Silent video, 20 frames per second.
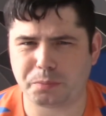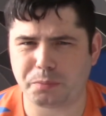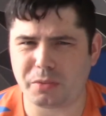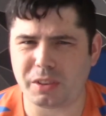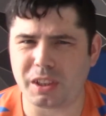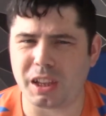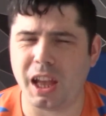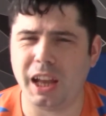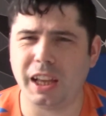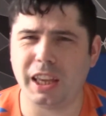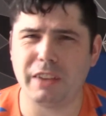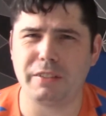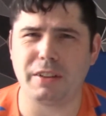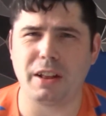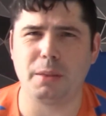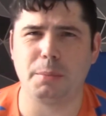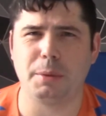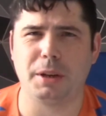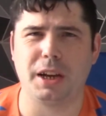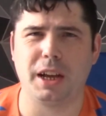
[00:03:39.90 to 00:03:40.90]
I gave
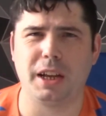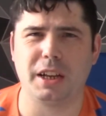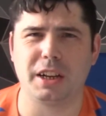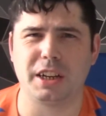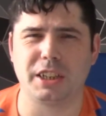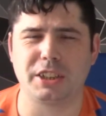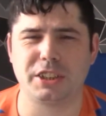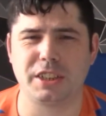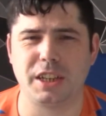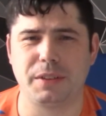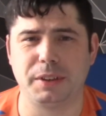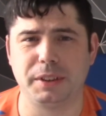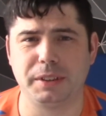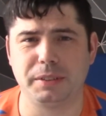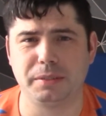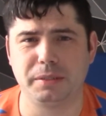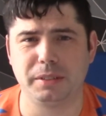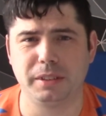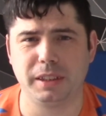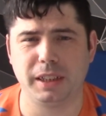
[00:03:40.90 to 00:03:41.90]
Alan McGregor a 7.
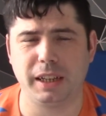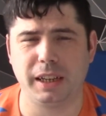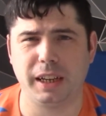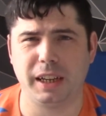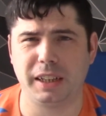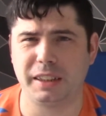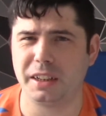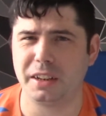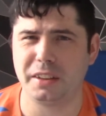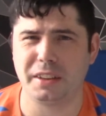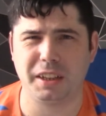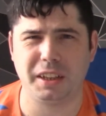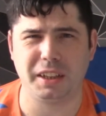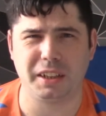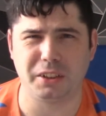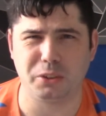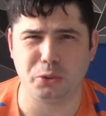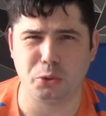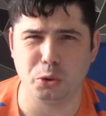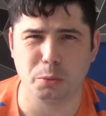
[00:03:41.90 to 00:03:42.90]
I didn't think he
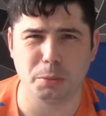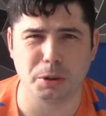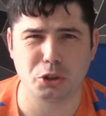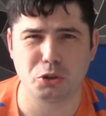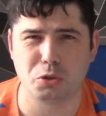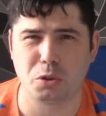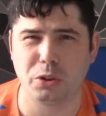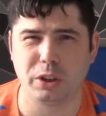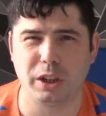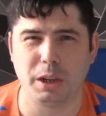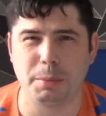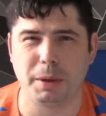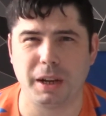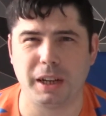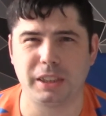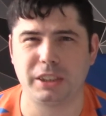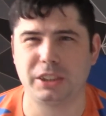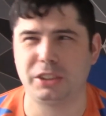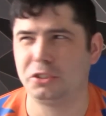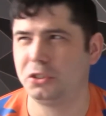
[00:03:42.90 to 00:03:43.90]
did too much wrong in the
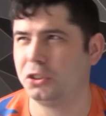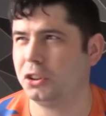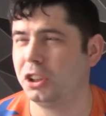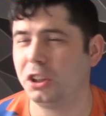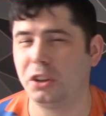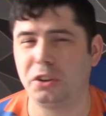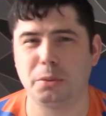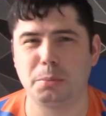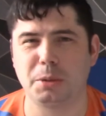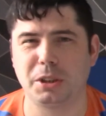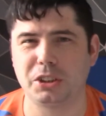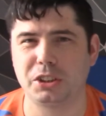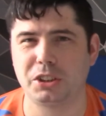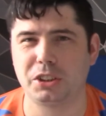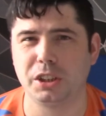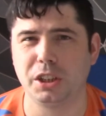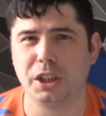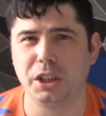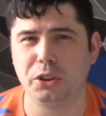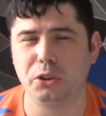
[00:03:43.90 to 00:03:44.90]
match. Couldn't really
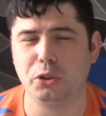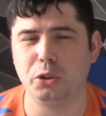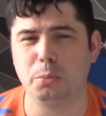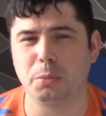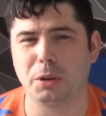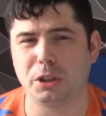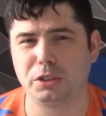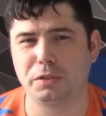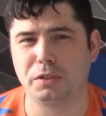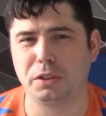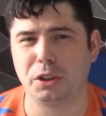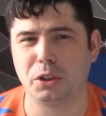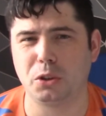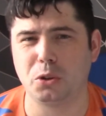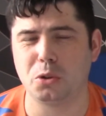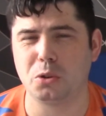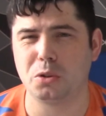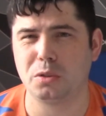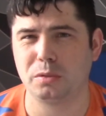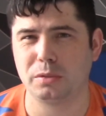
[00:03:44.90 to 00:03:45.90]
do much for the
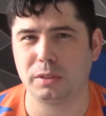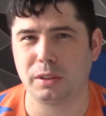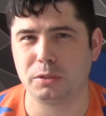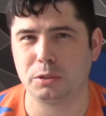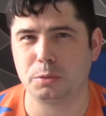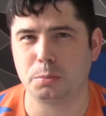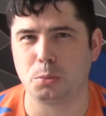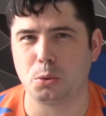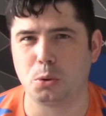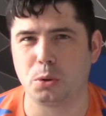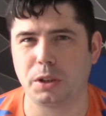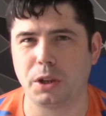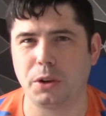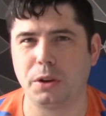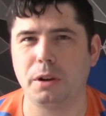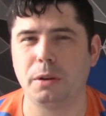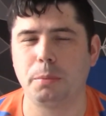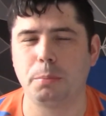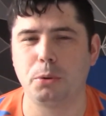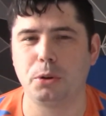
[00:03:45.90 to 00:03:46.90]
goal. It was more down
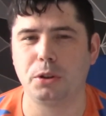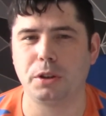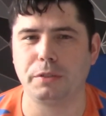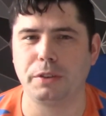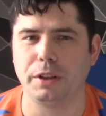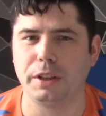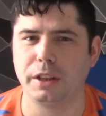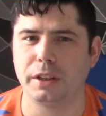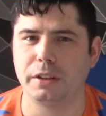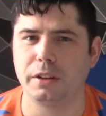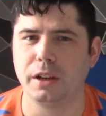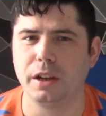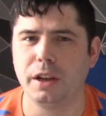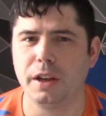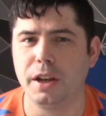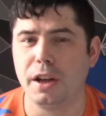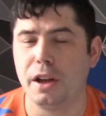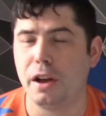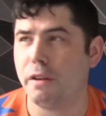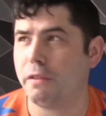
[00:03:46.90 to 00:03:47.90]
to poor defending
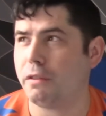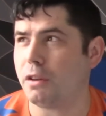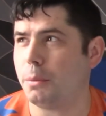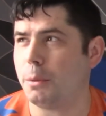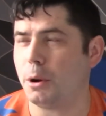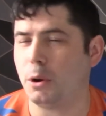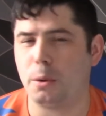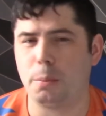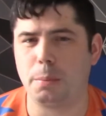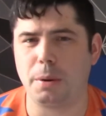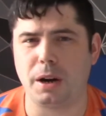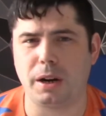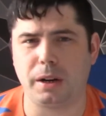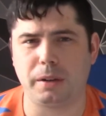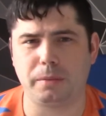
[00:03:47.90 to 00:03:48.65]
from our part.